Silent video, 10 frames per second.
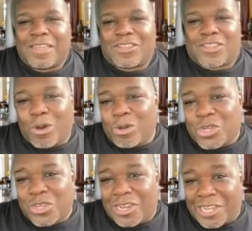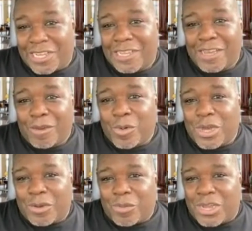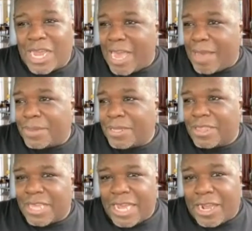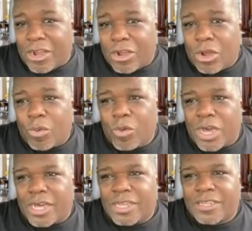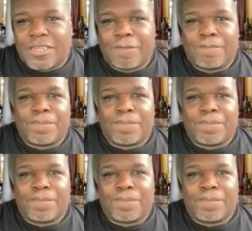Socially, what happened there was